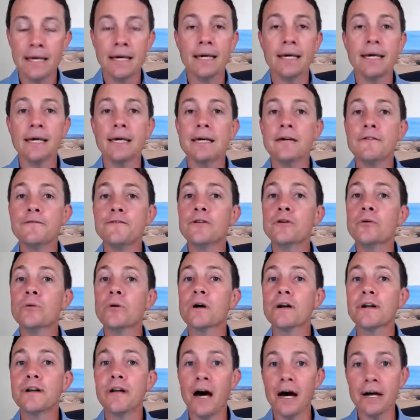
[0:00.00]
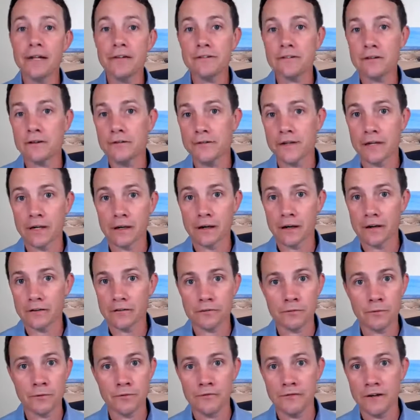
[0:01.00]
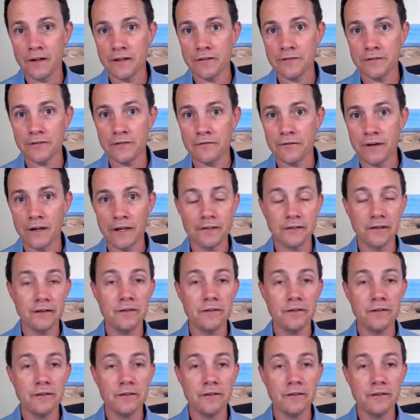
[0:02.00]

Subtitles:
If you are not serving a customer face to face,